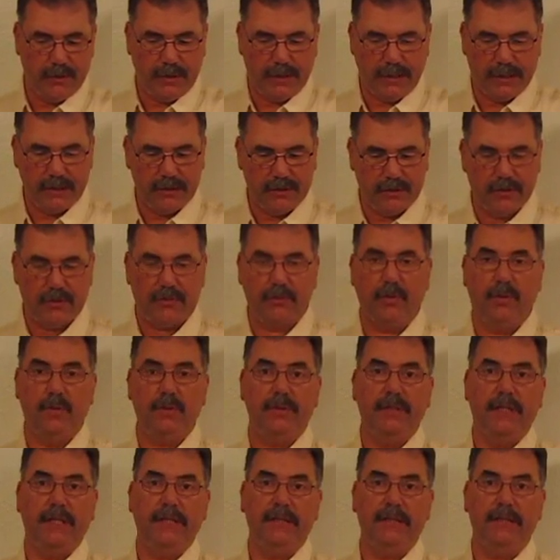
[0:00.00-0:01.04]
I can just
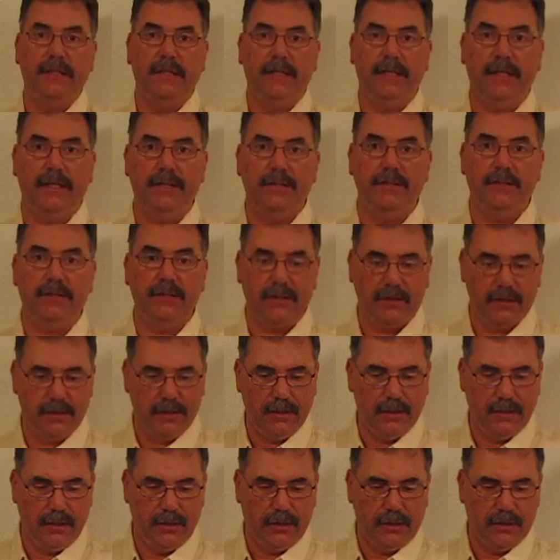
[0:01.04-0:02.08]
rotate the heads
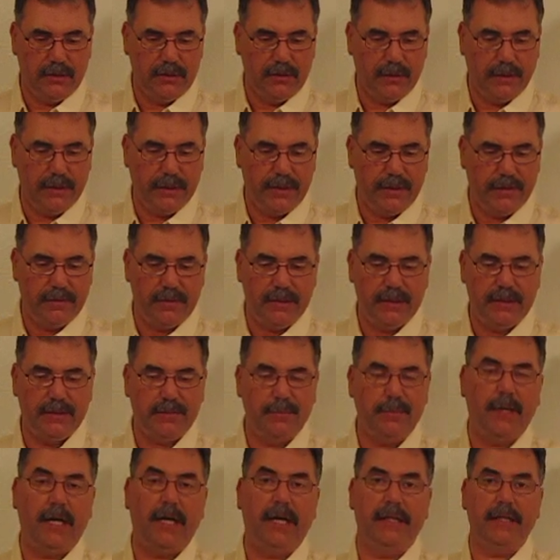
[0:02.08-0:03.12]
to any of these
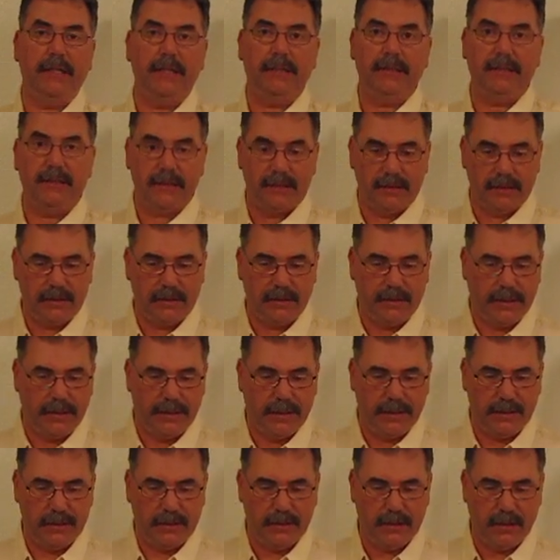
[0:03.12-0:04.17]
bodies
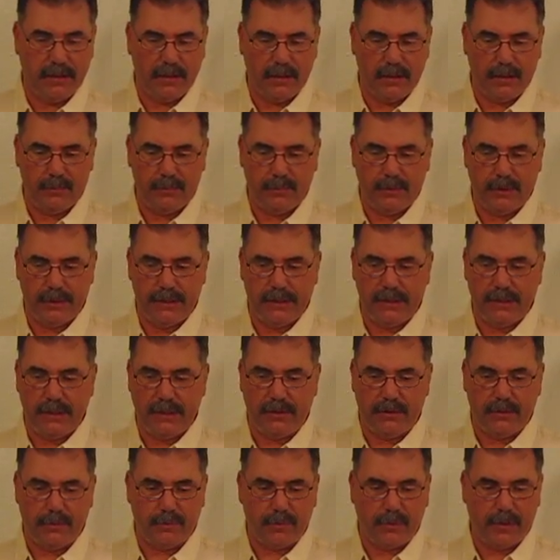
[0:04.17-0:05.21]
and uh, put in
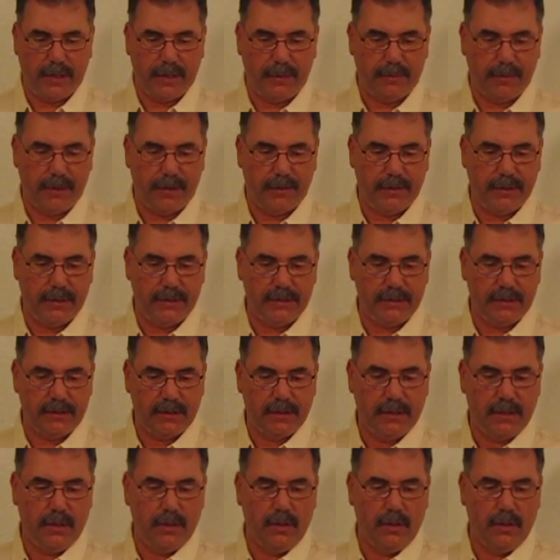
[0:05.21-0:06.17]
either primaries